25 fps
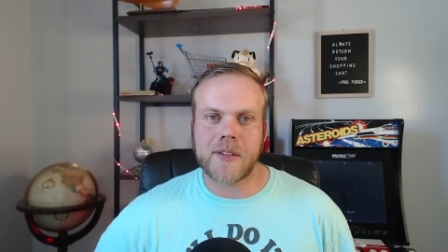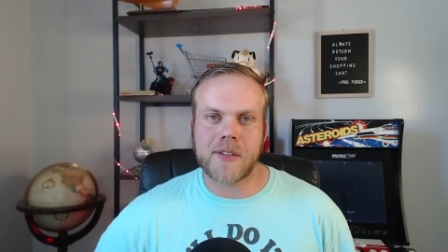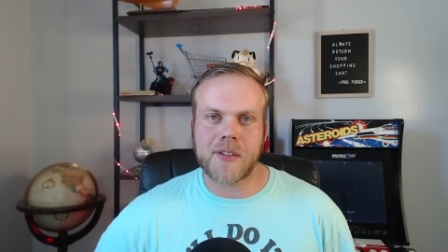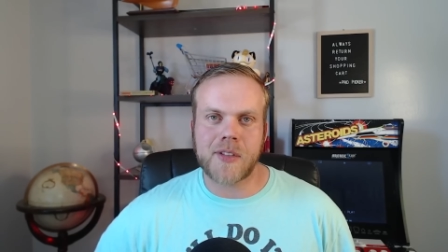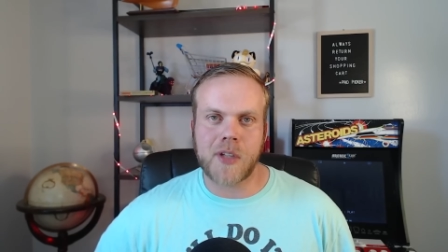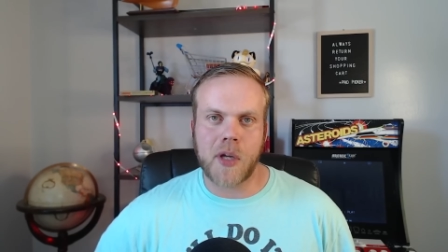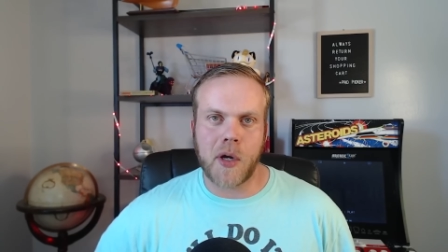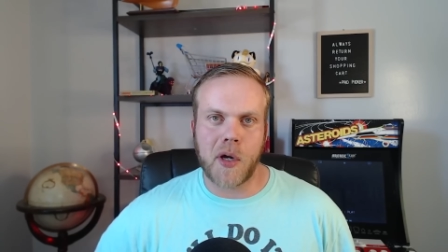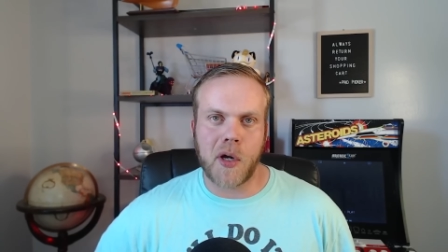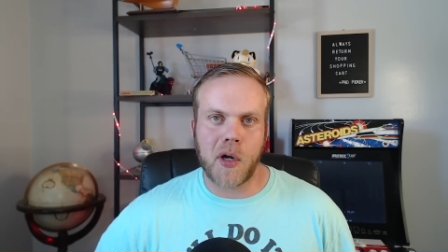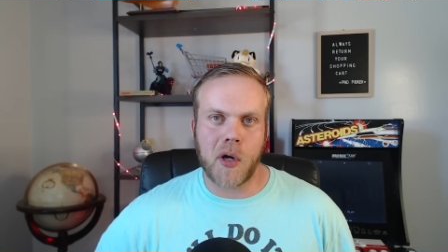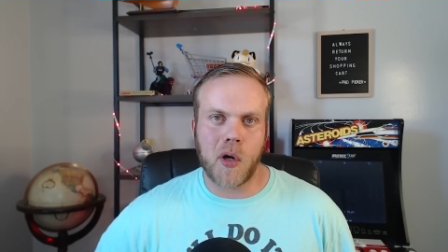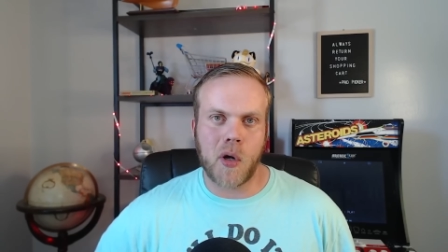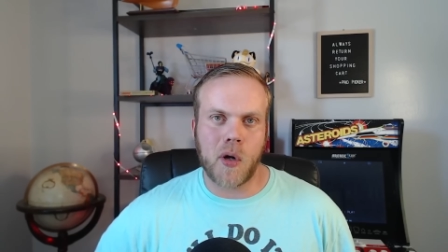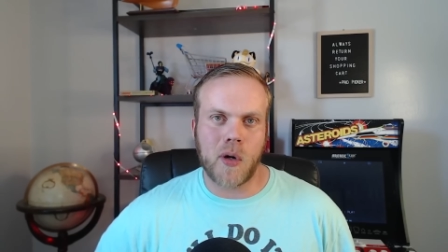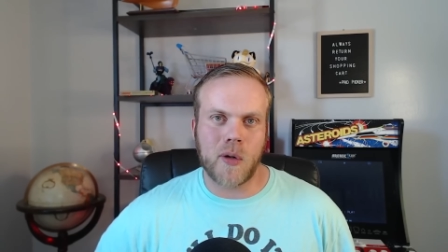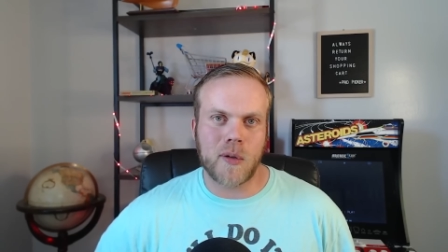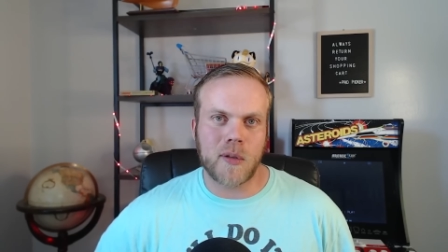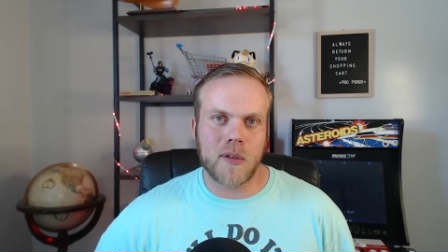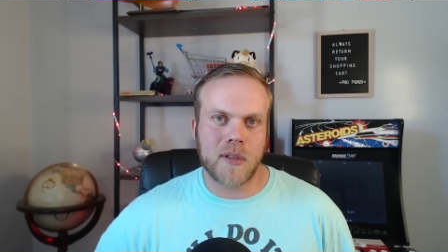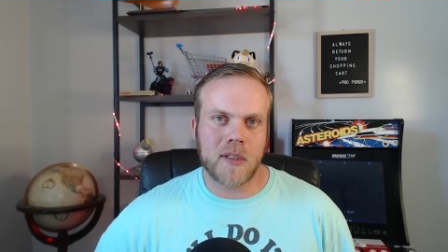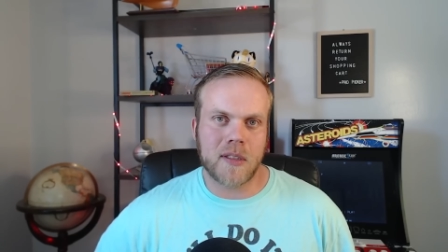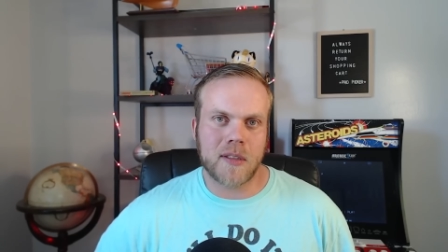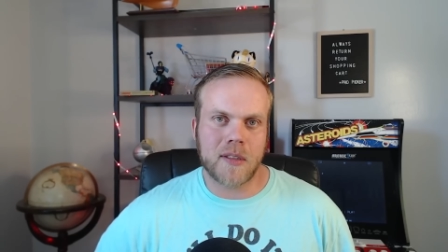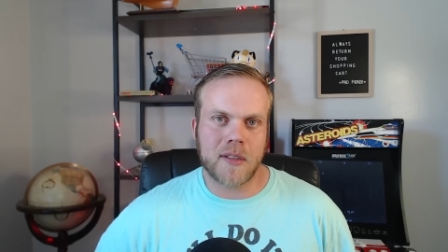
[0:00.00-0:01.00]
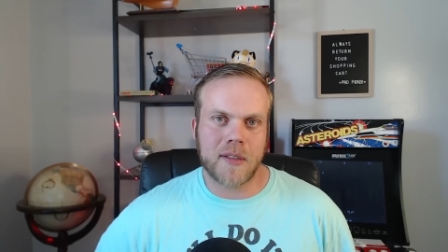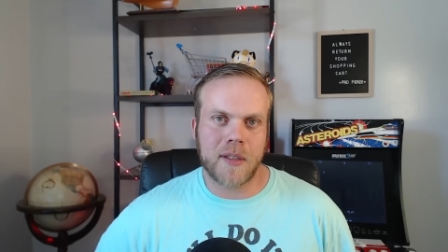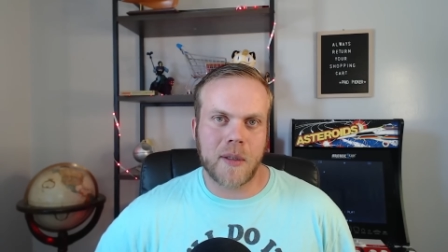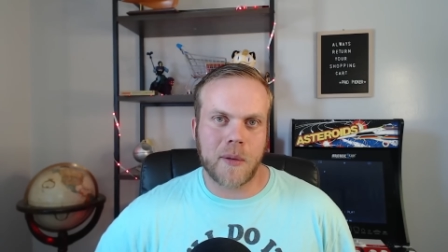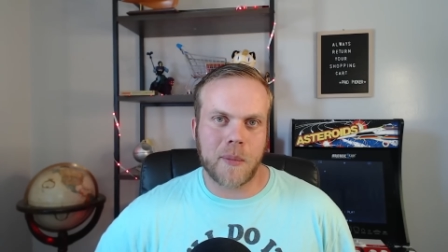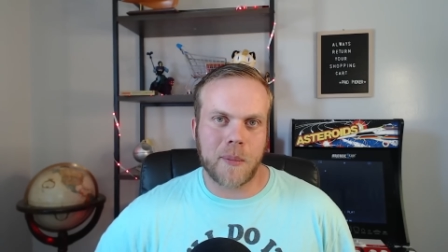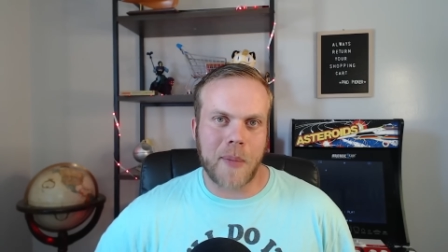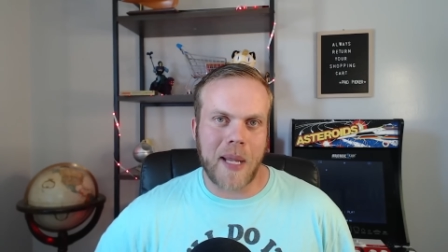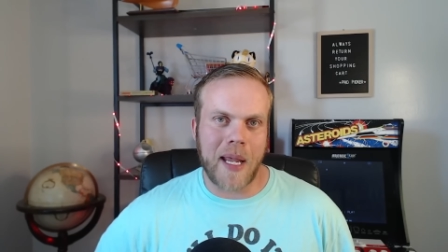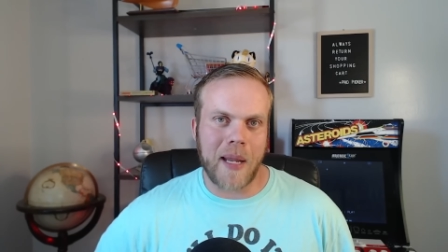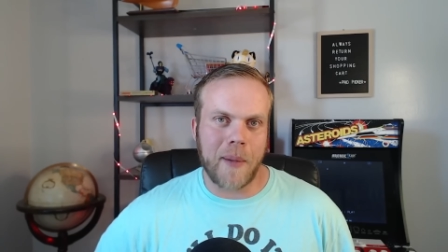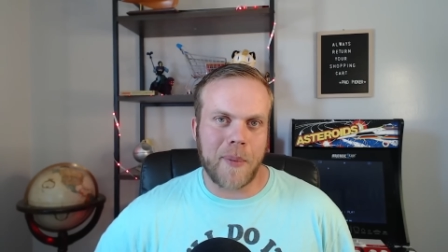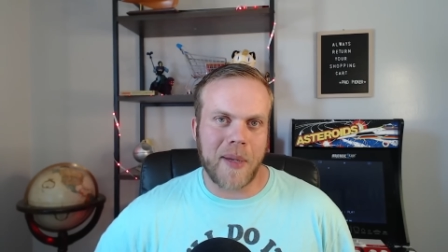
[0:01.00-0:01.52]
So there
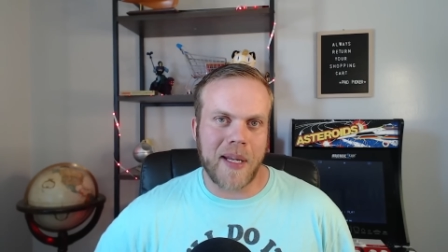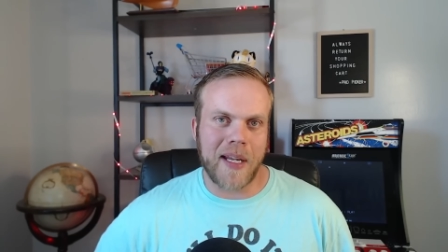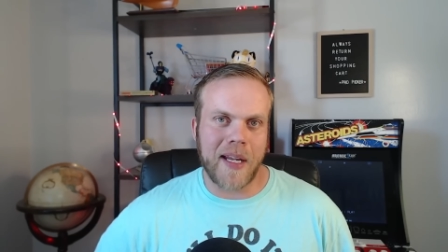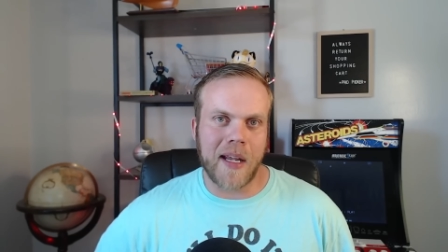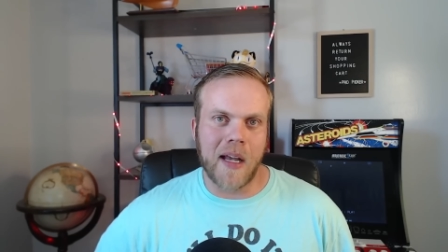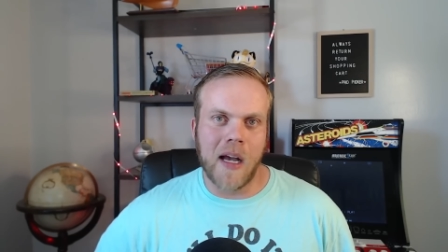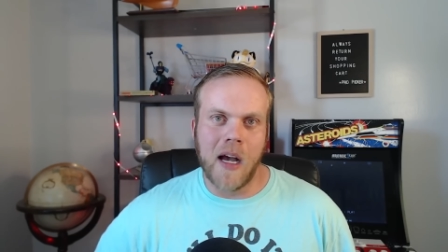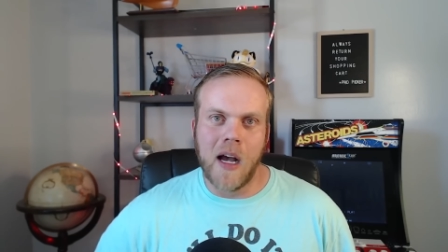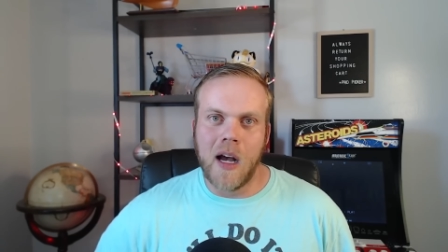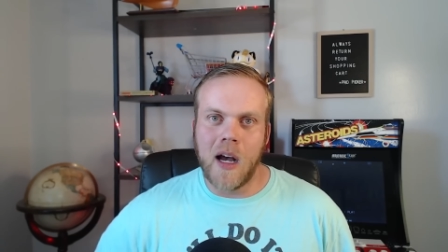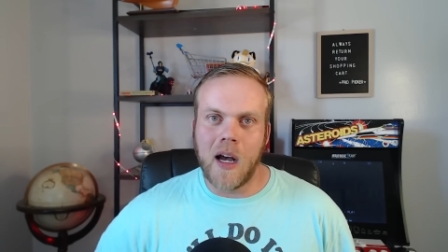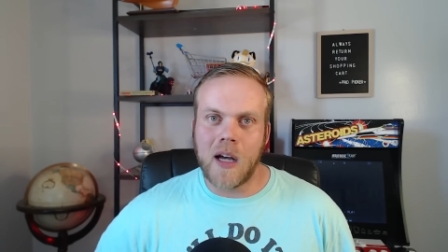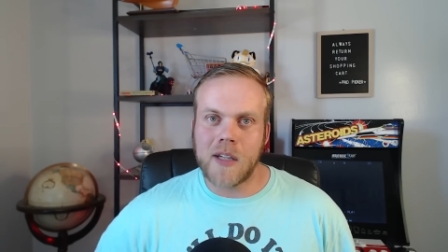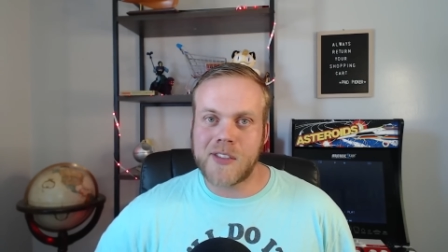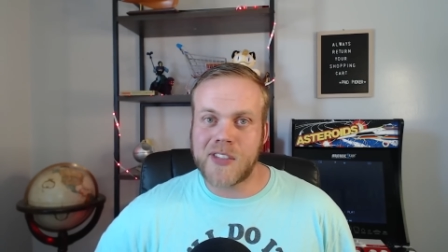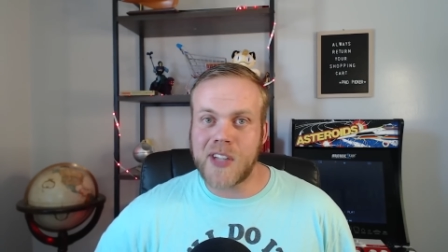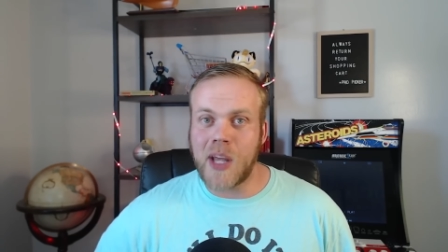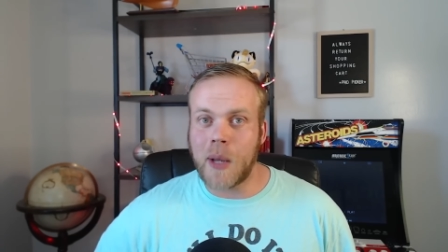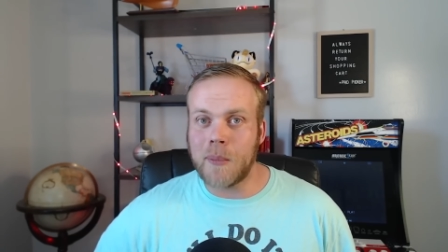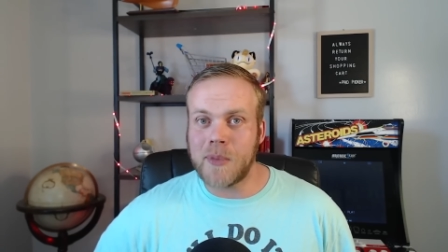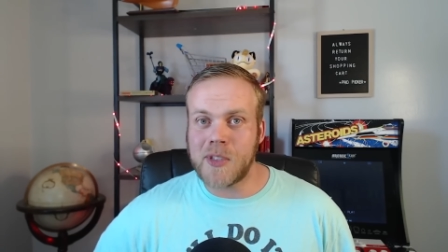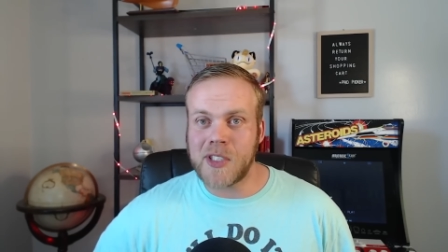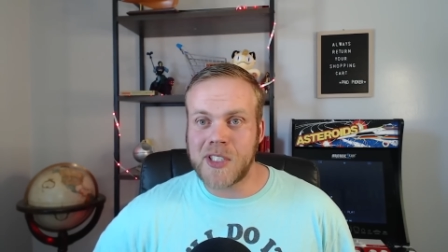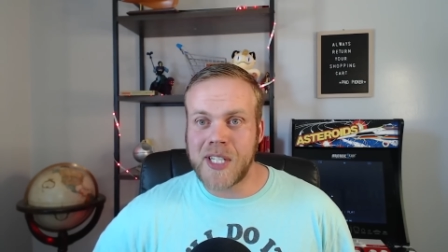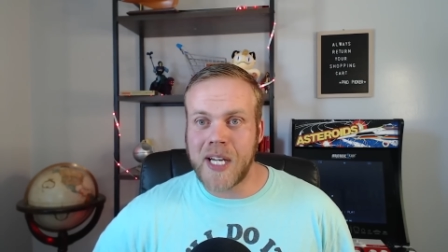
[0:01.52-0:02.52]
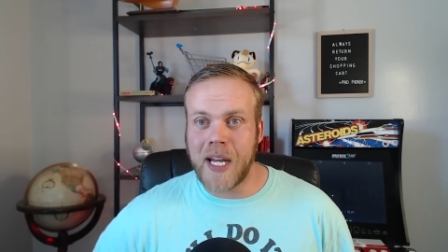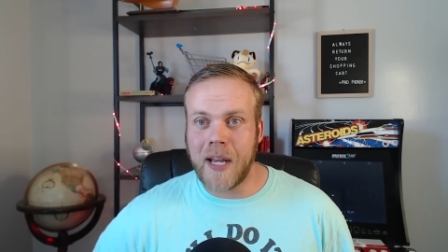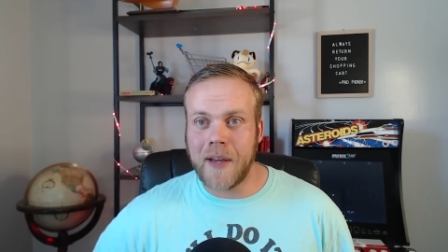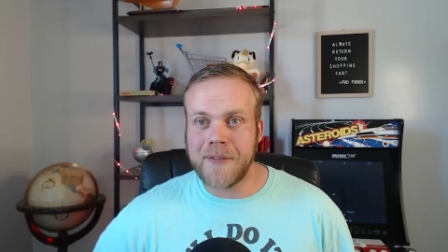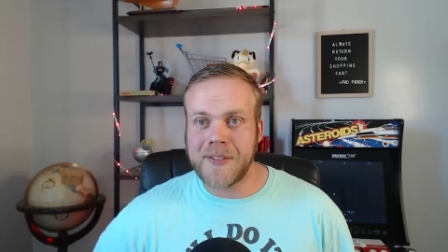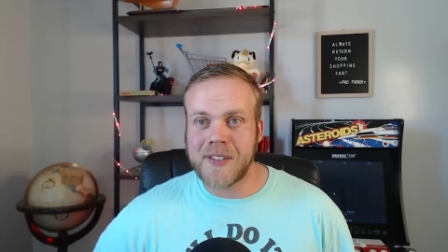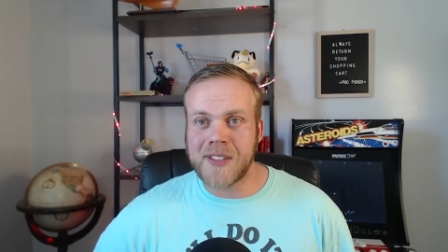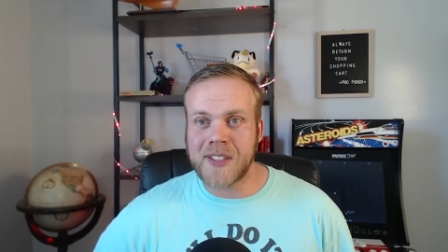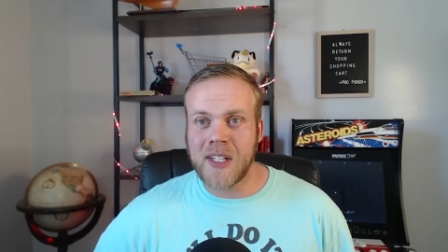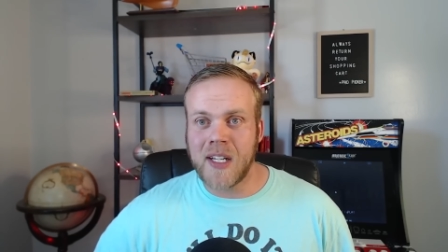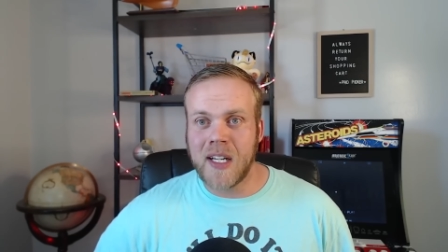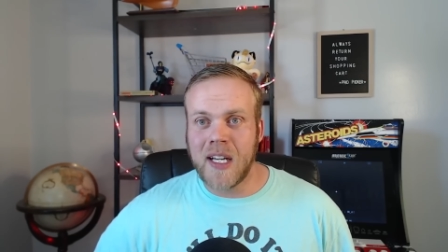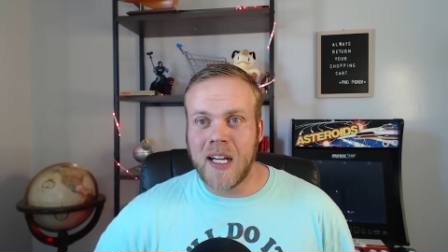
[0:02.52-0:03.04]
may be some
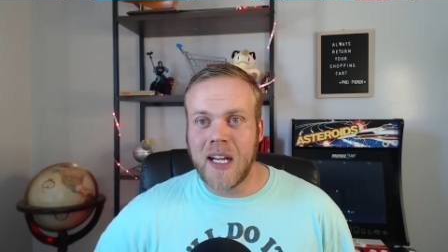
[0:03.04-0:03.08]
shifts.